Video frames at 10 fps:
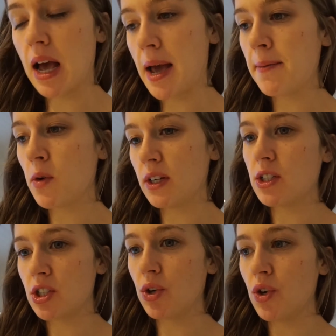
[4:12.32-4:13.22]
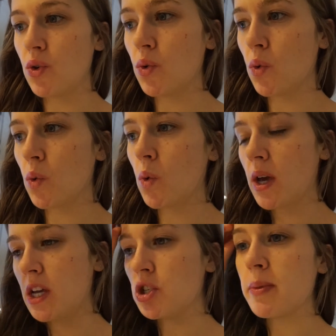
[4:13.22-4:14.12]
I'm going to show you
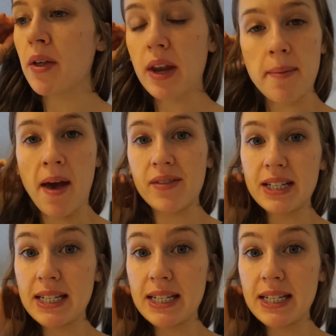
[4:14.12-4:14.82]
each meal that I'm having